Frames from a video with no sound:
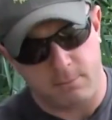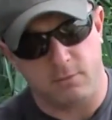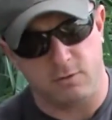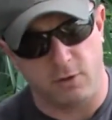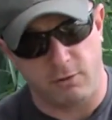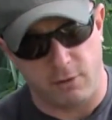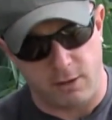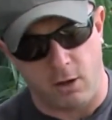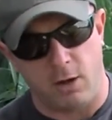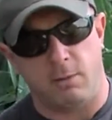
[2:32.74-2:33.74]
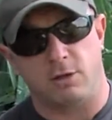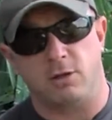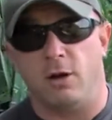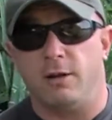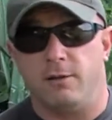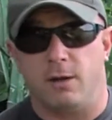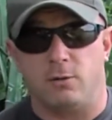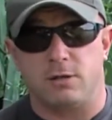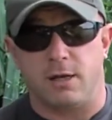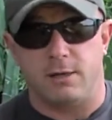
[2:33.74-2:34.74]
It's very, very light, much lighter than the
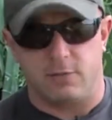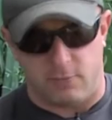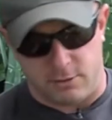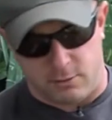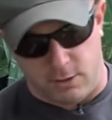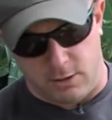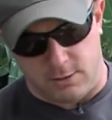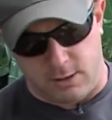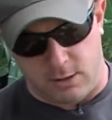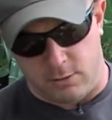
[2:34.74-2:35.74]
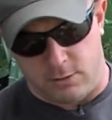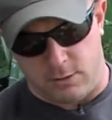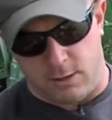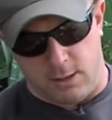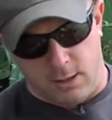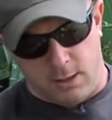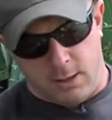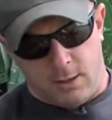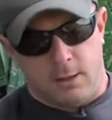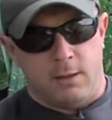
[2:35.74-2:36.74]
old stainless ones that we used to use.
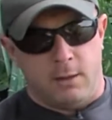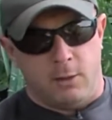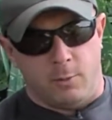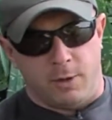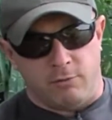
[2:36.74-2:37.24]
A little bit of